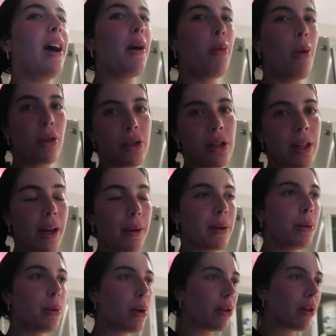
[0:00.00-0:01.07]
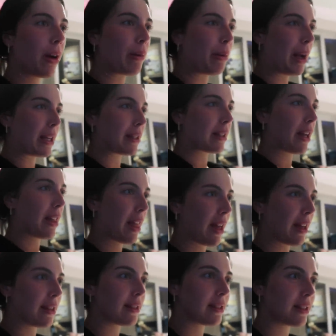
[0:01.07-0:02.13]
What, do you think we'll walk around with plaits like
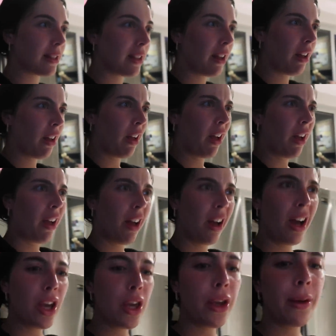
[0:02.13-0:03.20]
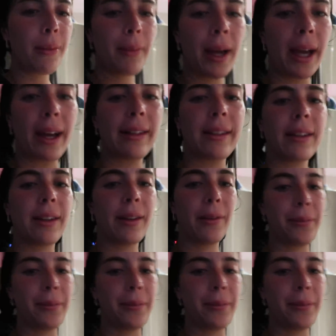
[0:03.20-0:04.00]
this? Are you mad?